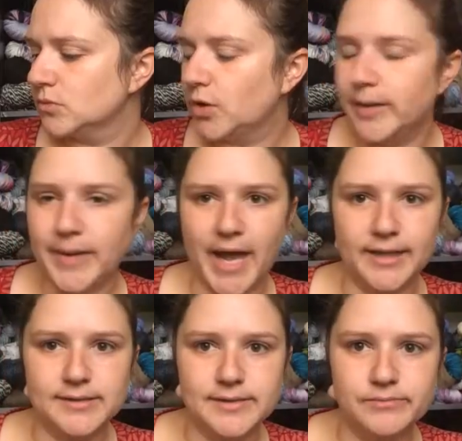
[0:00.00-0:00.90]
Great
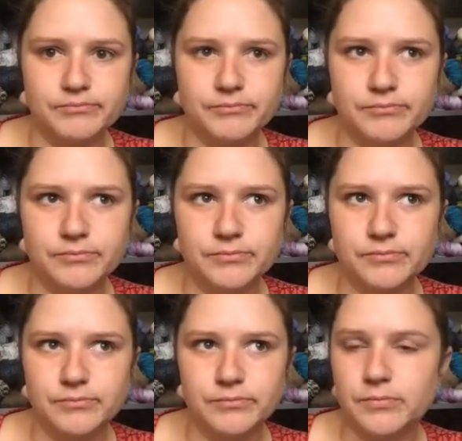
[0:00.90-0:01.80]
bags.
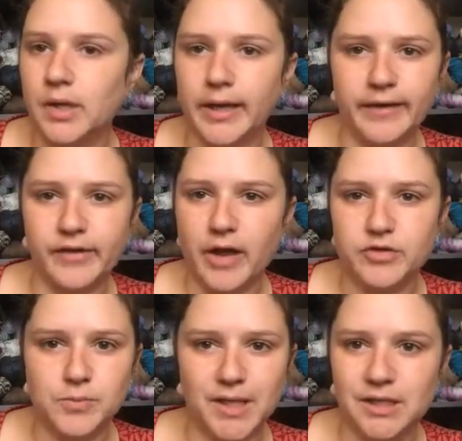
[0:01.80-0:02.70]
Can never have
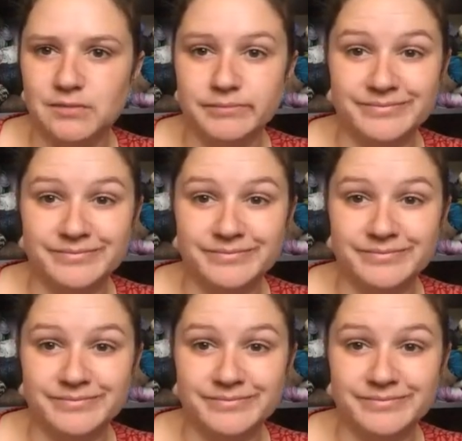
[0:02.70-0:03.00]
too many.